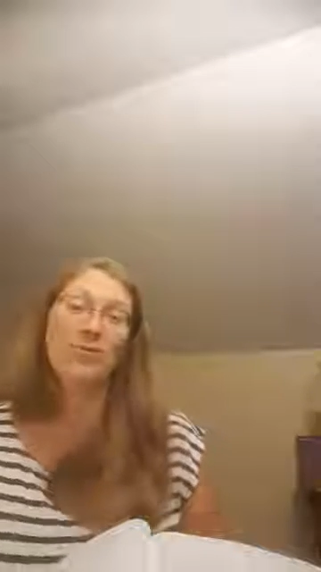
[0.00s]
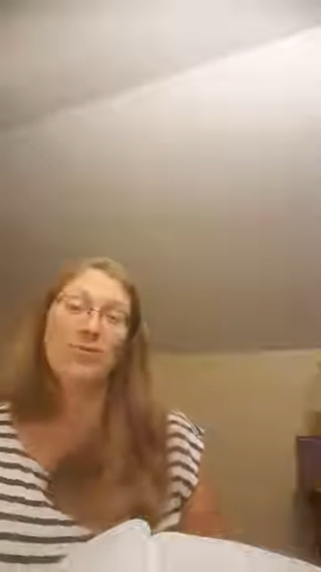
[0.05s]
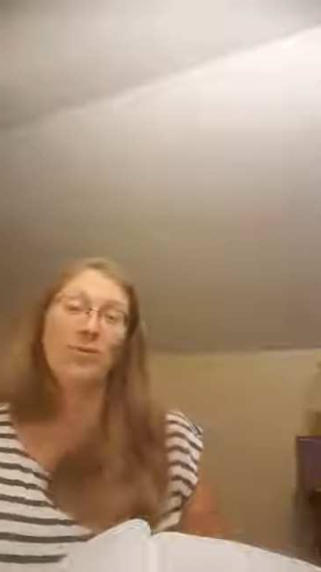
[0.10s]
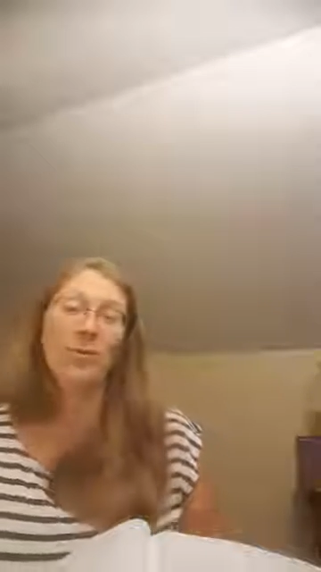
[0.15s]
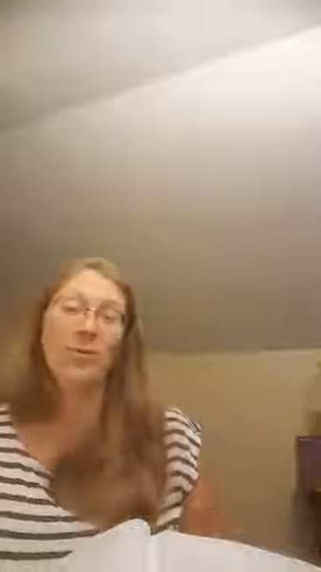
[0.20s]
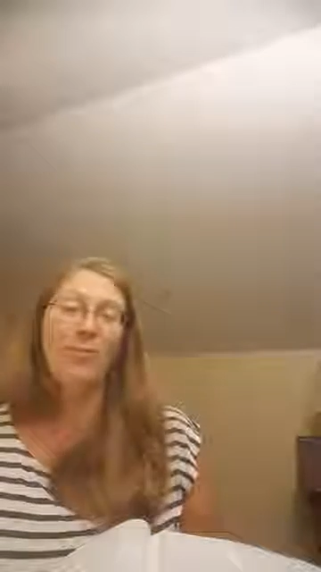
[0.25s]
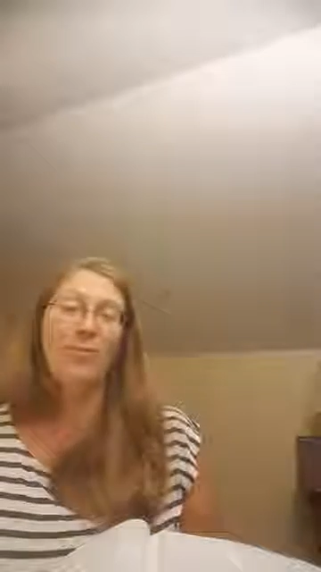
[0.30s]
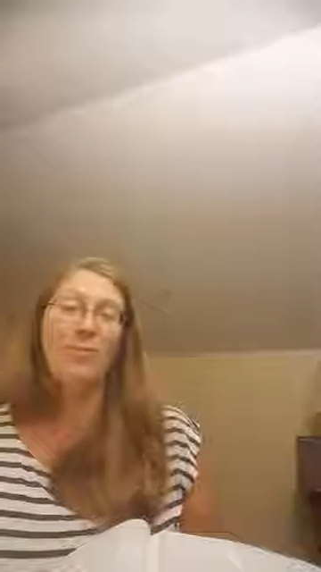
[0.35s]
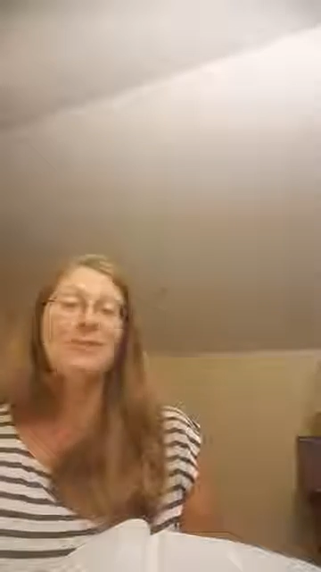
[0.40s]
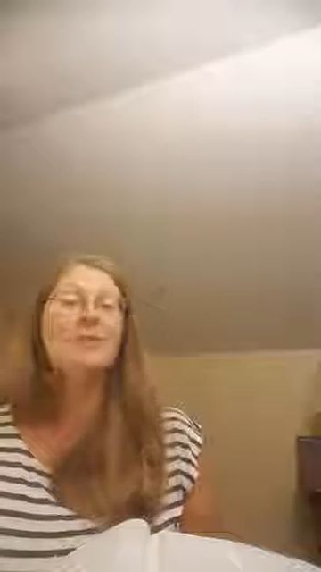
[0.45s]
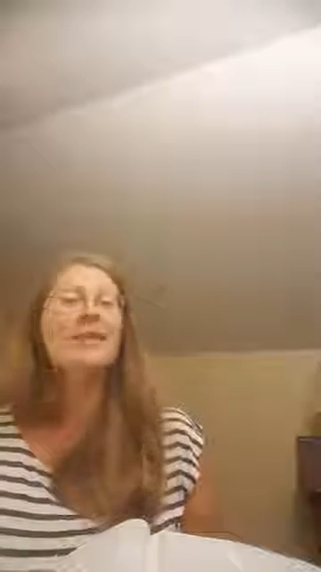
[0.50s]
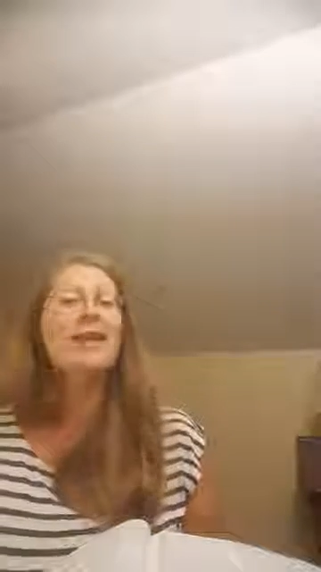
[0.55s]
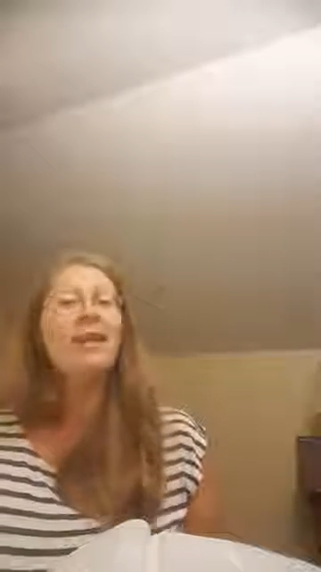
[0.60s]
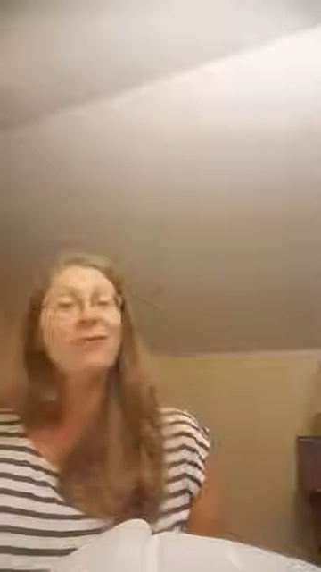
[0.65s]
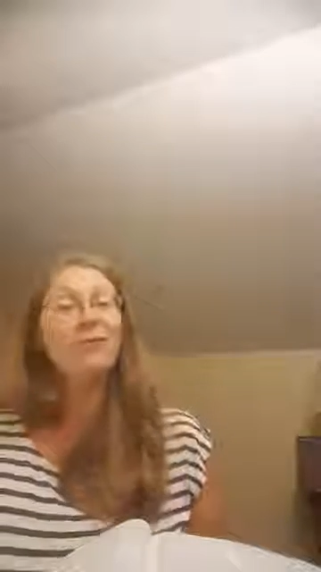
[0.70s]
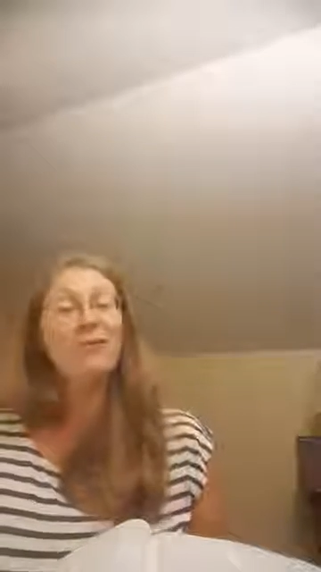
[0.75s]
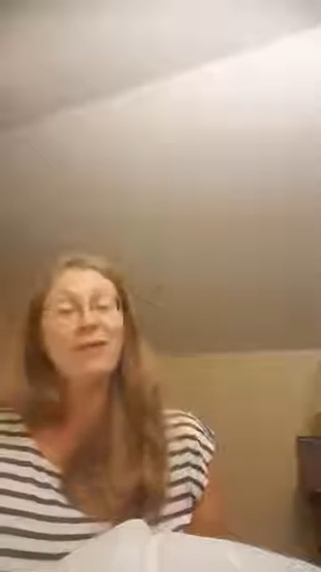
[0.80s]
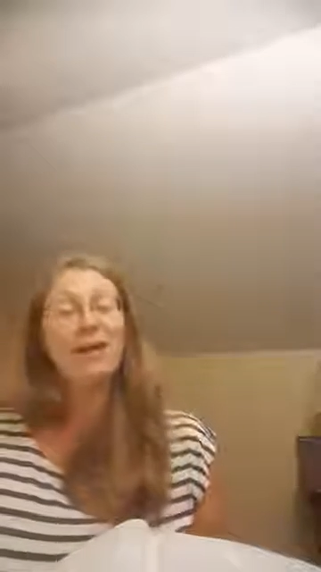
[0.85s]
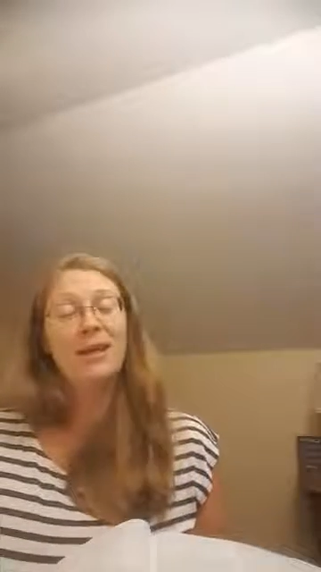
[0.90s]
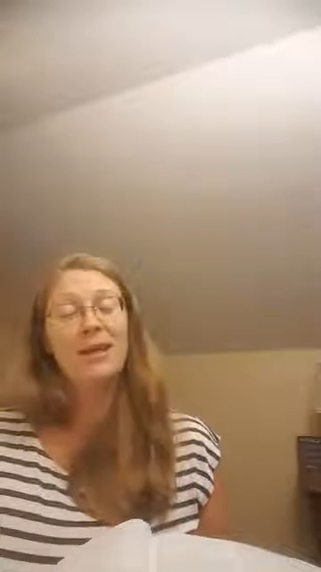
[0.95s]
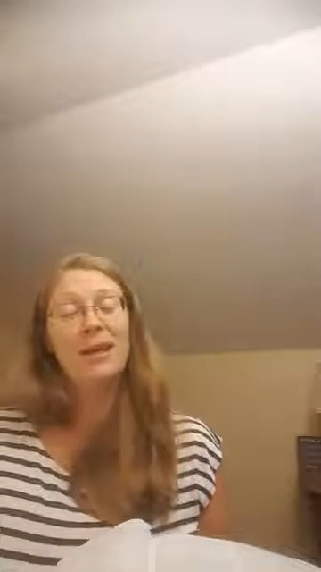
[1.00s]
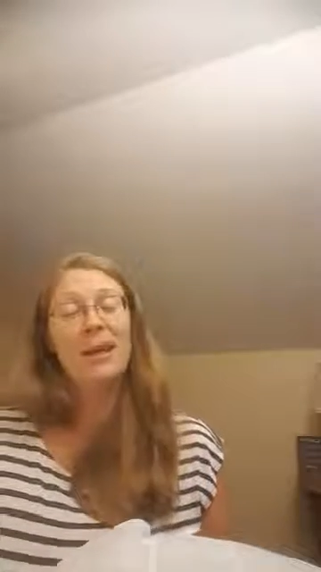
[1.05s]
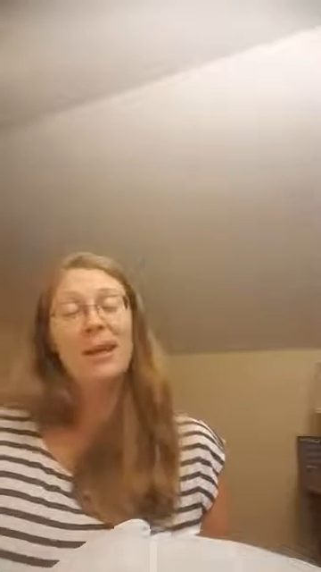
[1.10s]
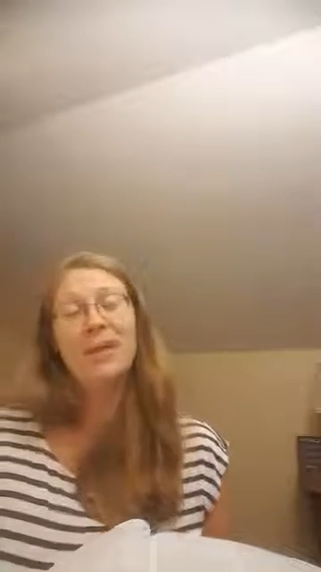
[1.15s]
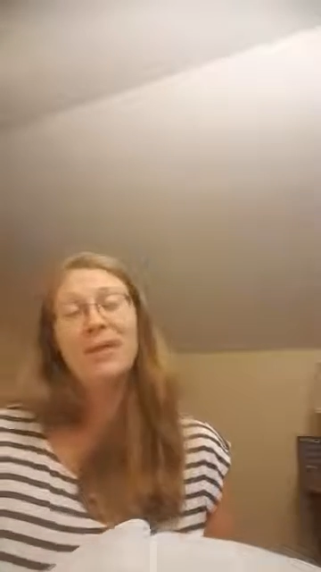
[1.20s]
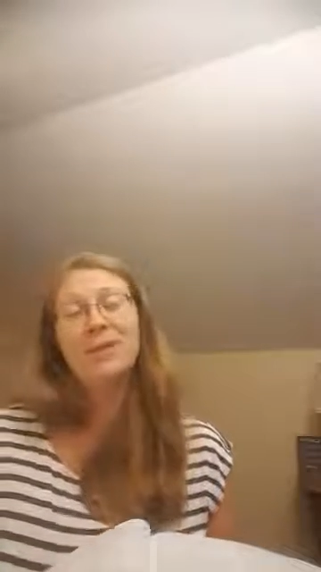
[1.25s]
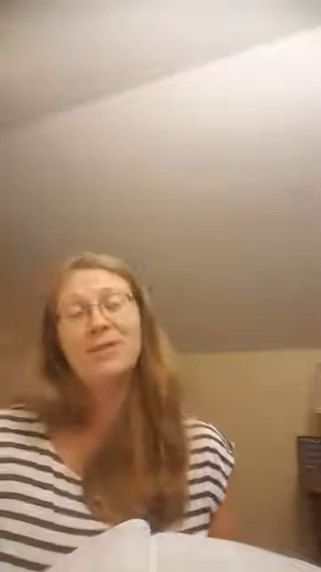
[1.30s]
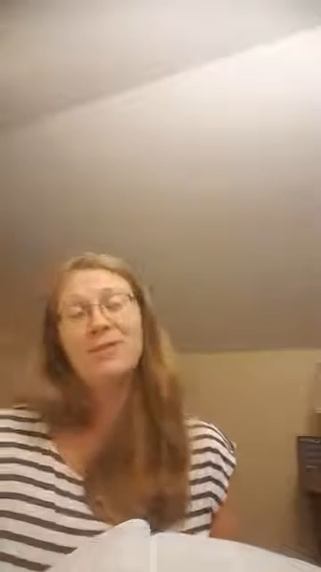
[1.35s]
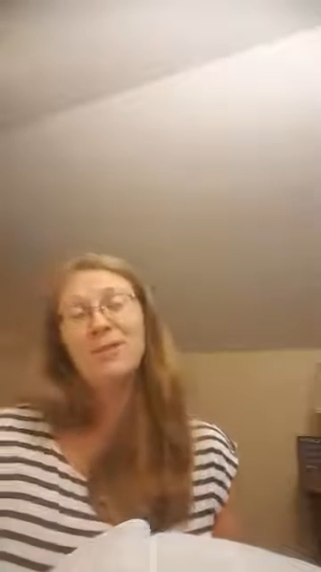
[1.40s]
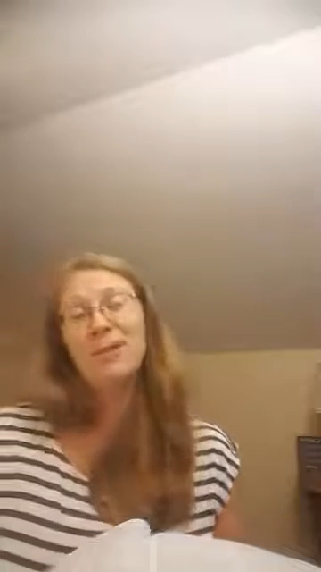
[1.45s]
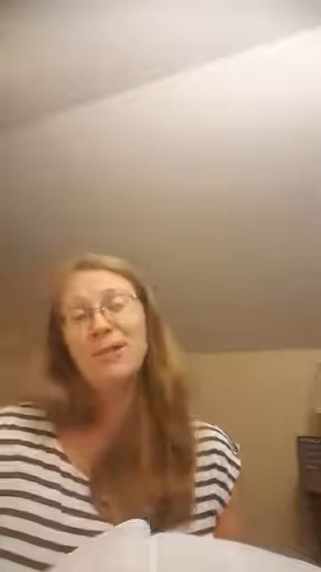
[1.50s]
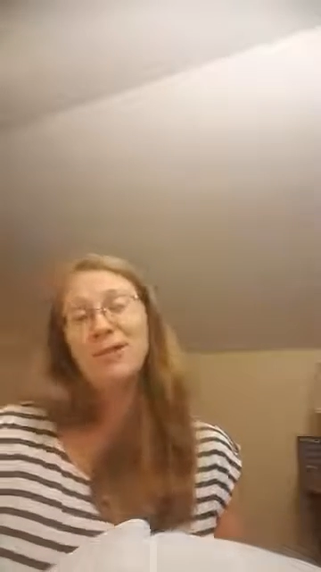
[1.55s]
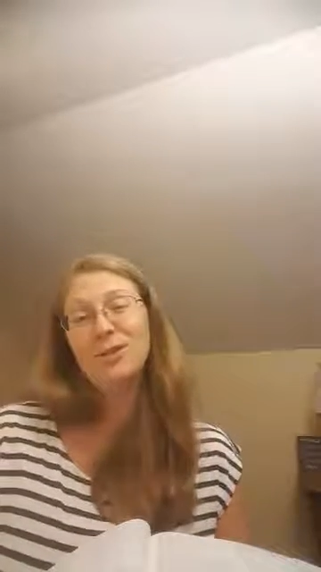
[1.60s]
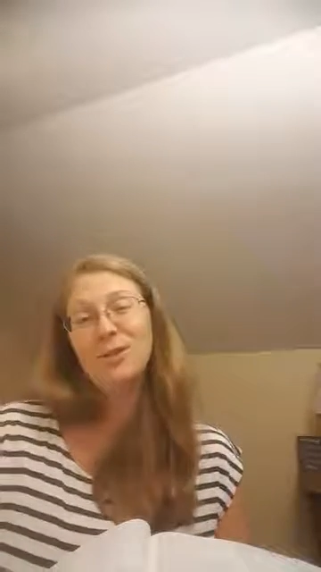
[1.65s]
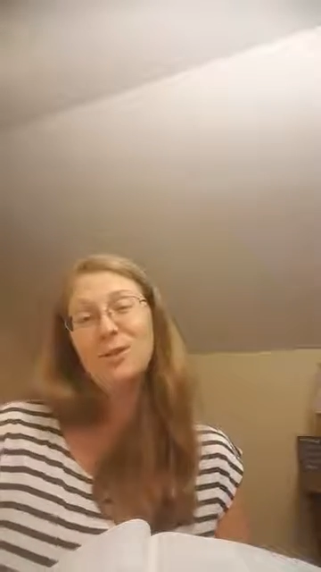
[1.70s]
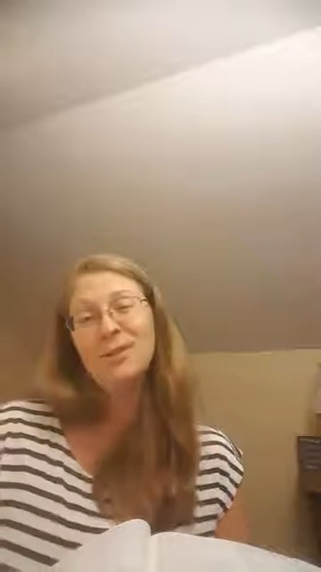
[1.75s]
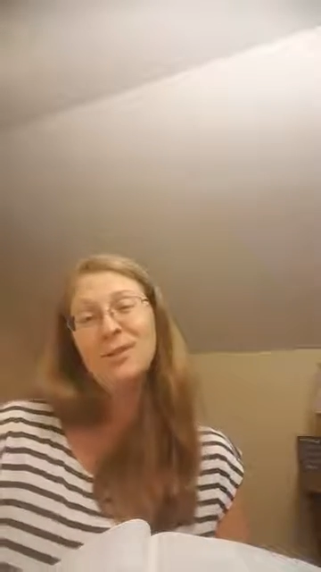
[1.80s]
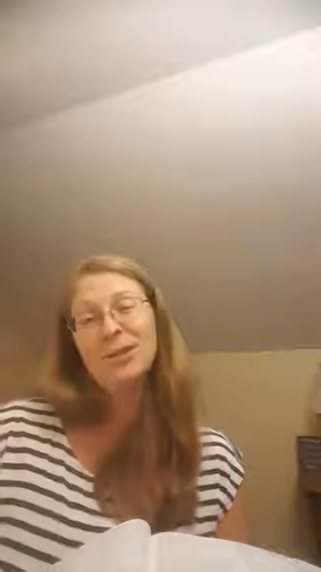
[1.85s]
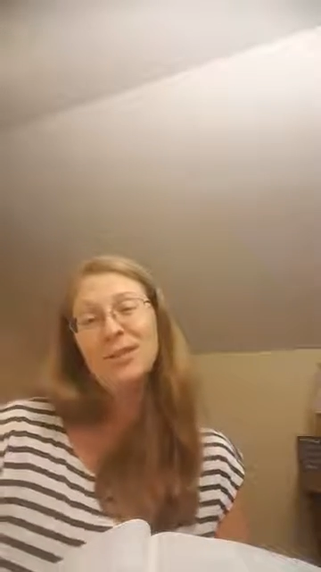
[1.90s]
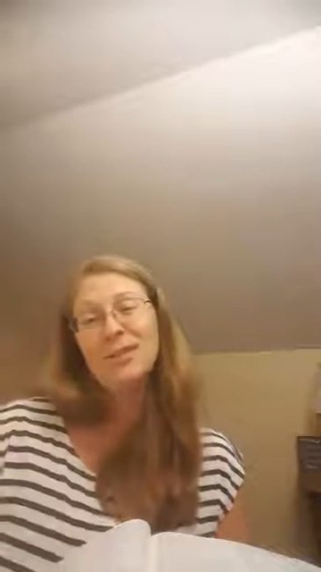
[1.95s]
from slavery in the hands of the
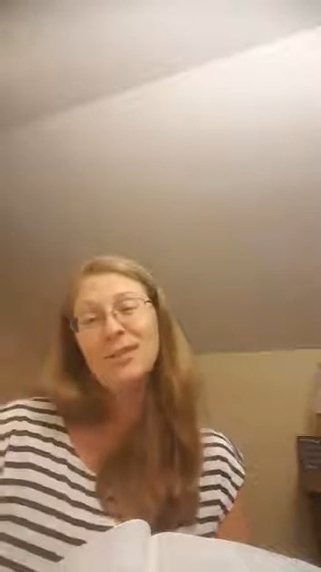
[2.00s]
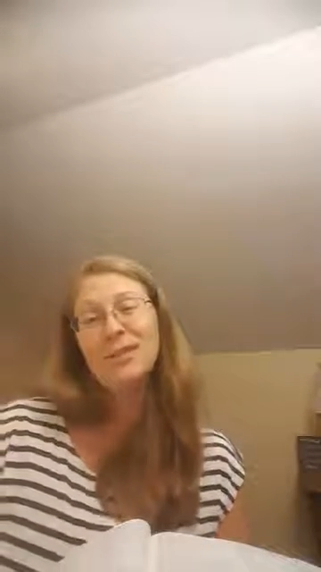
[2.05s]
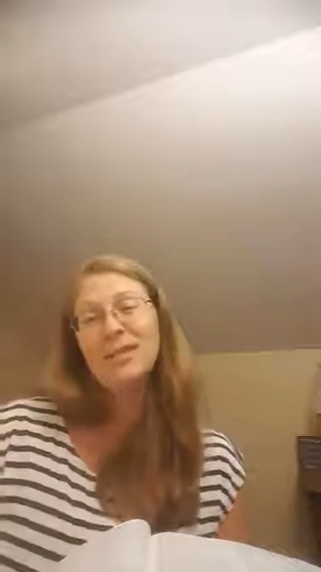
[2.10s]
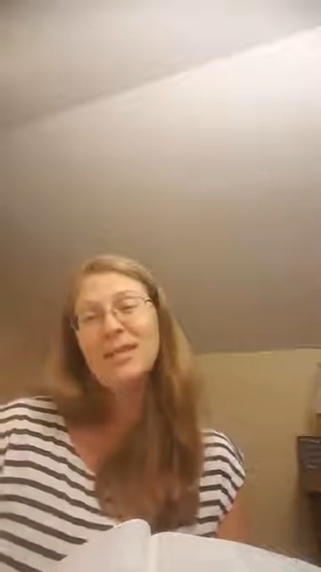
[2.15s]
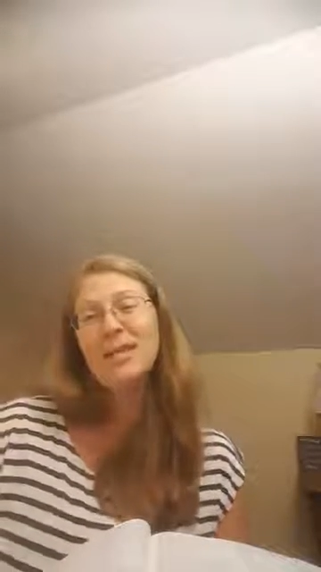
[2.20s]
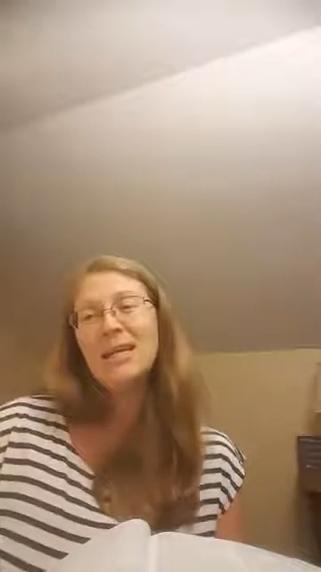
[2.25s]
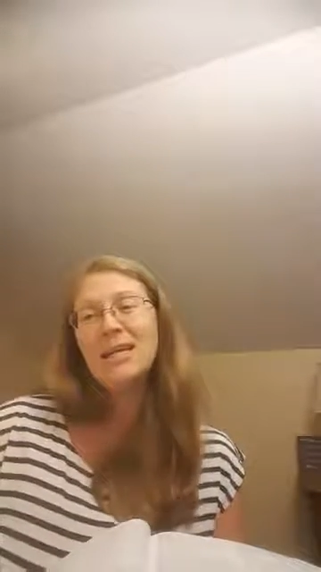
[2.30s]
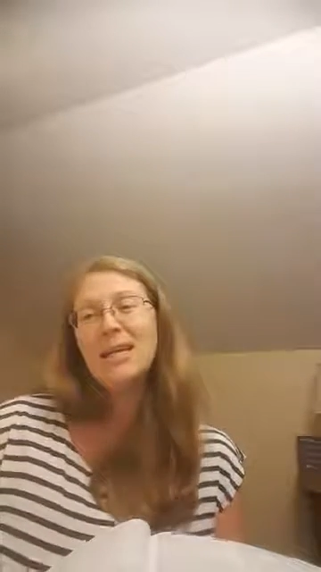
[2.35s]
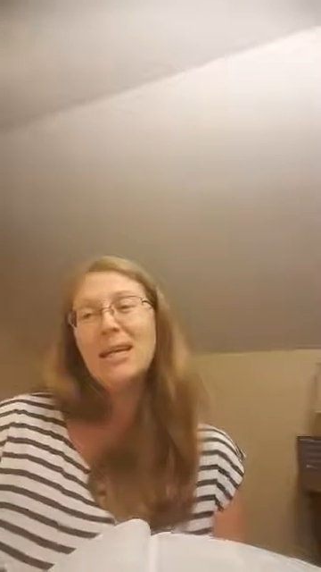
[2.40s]
Egyptians.